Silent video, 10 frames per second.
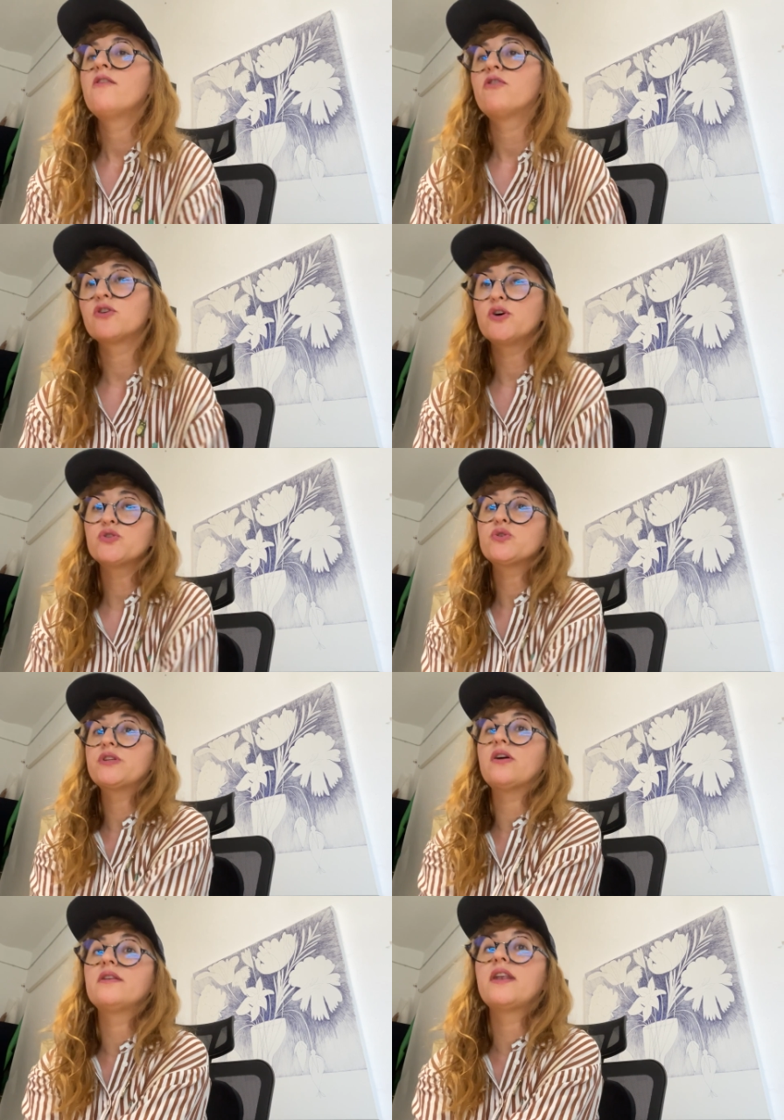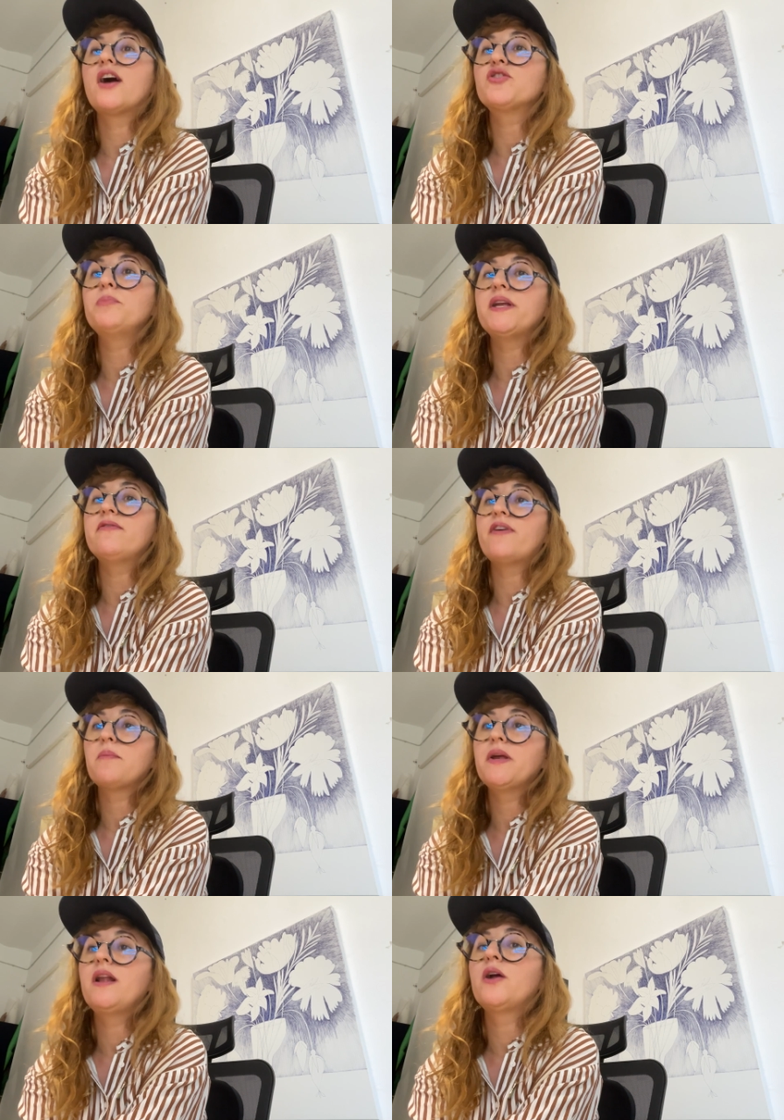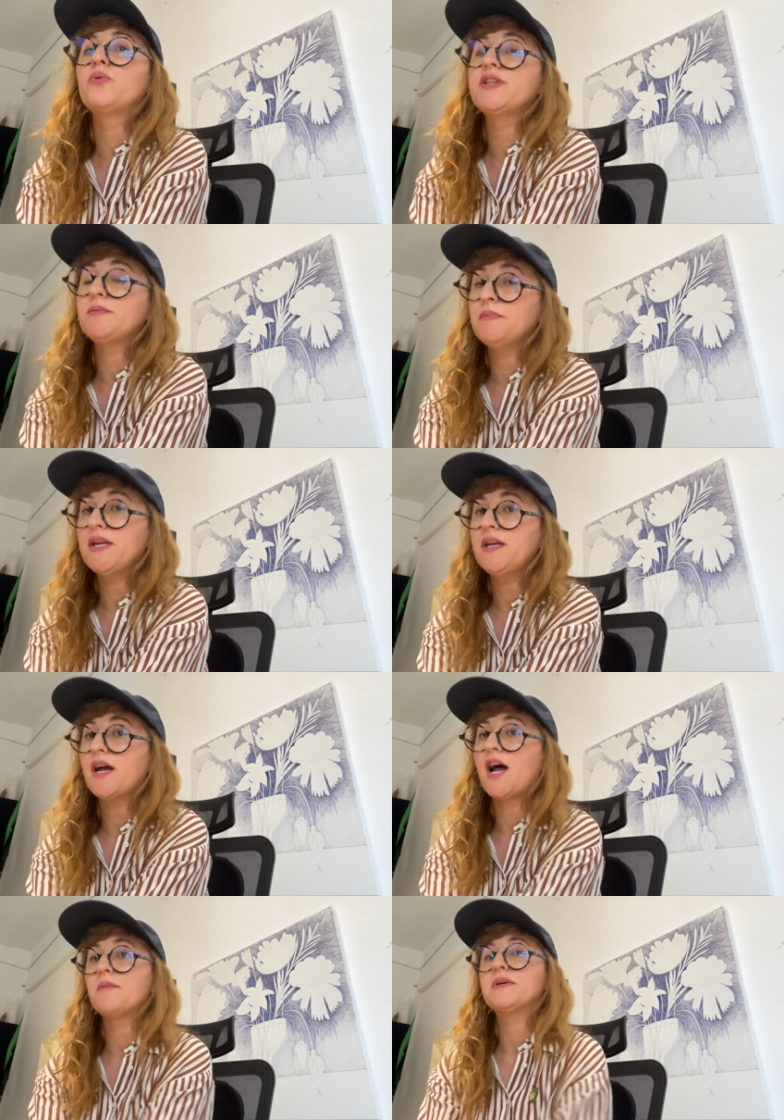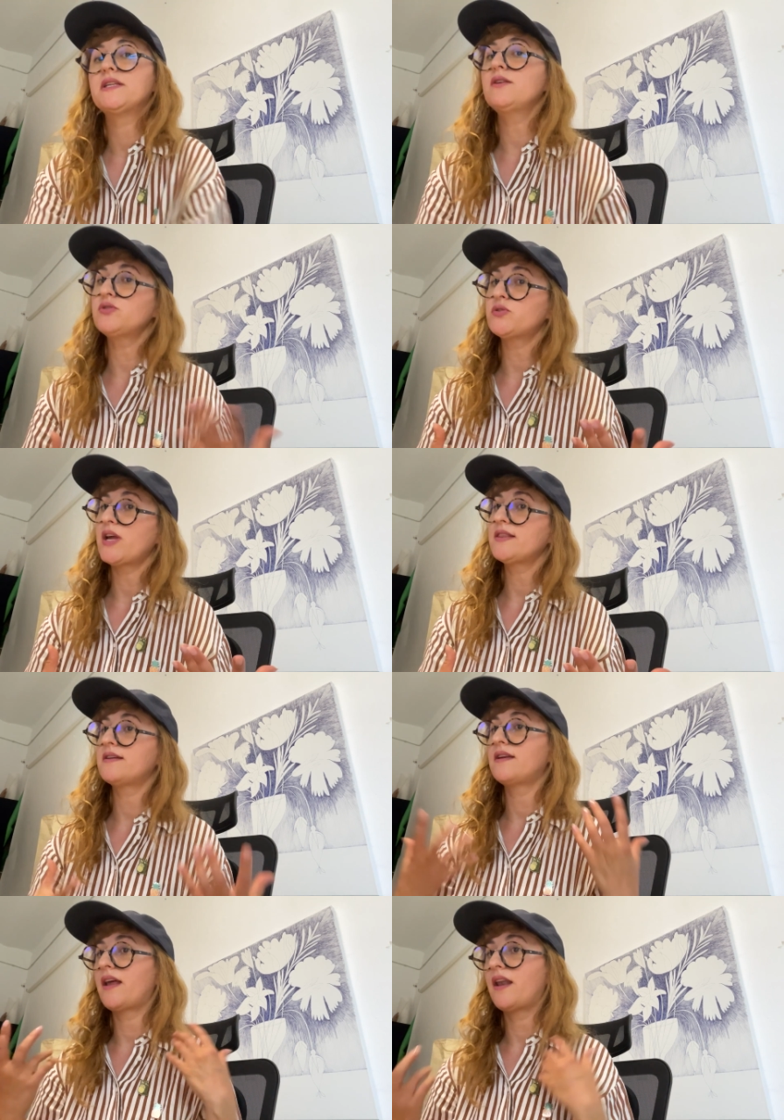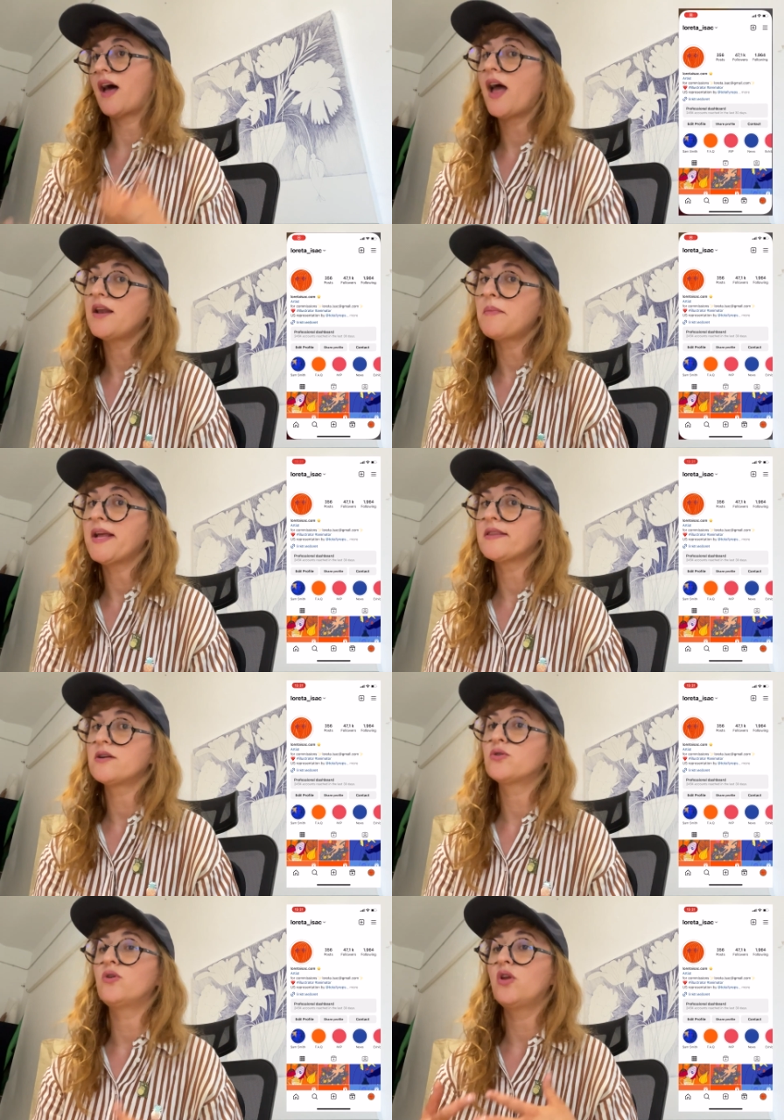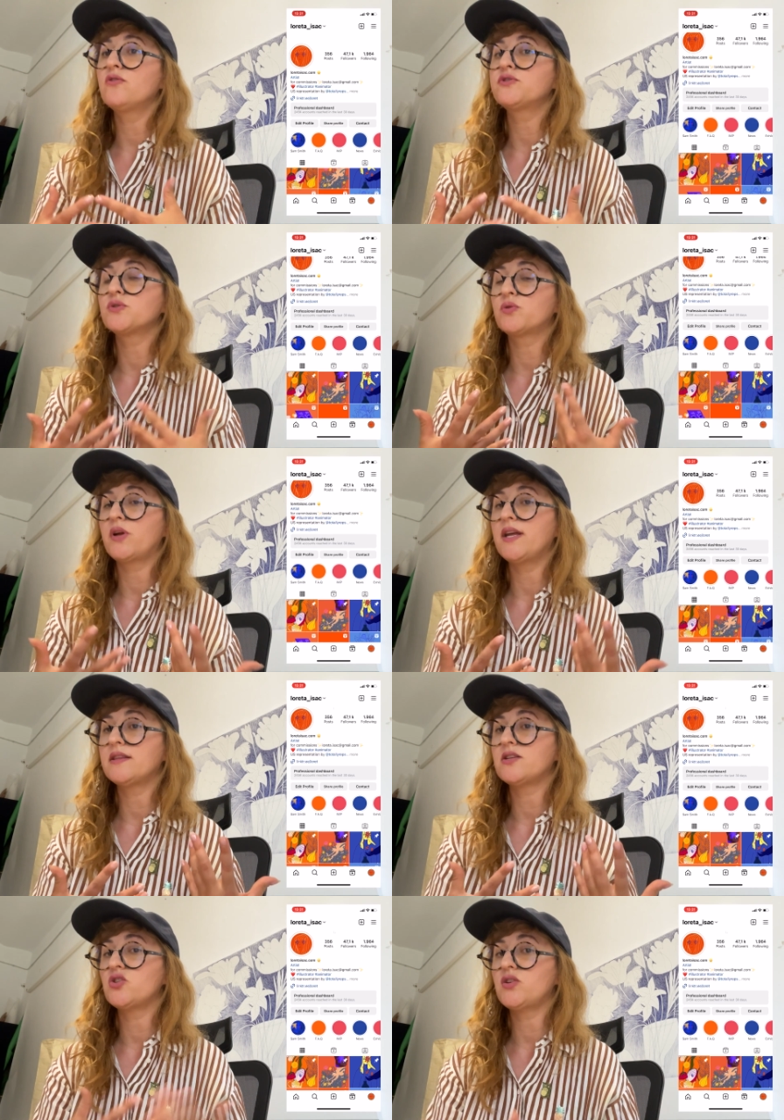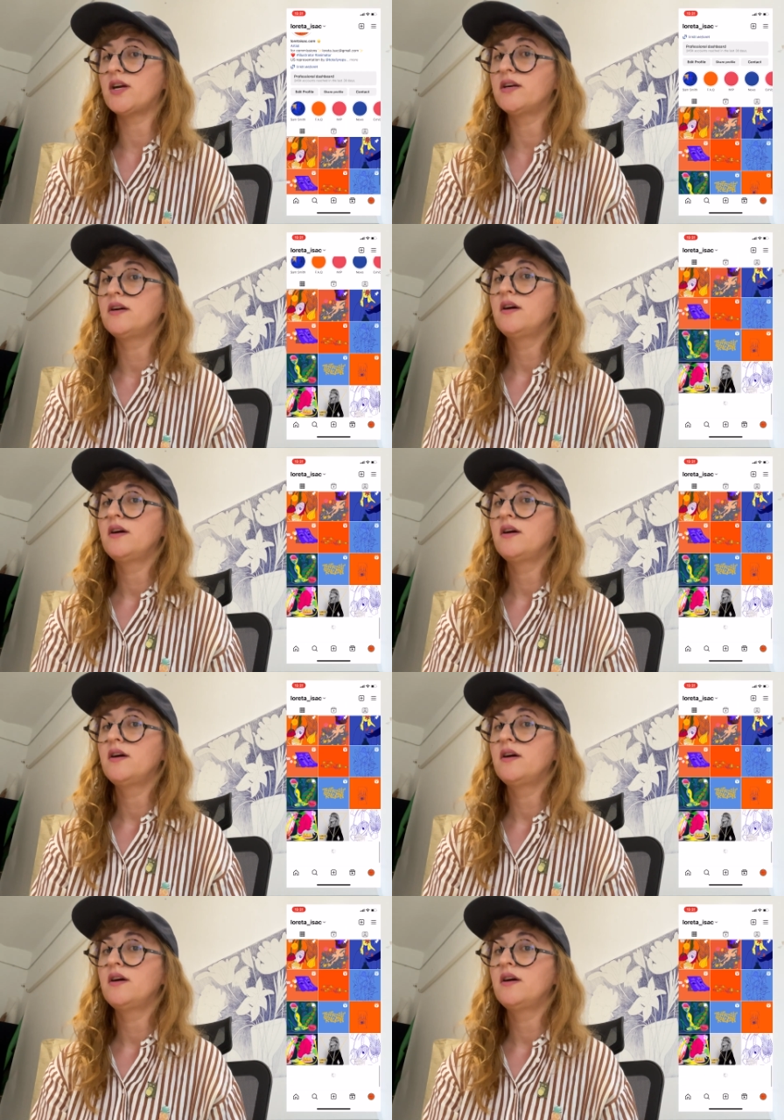For those who have not been familiar with me, I'm an illustrator and animator who loves to create and share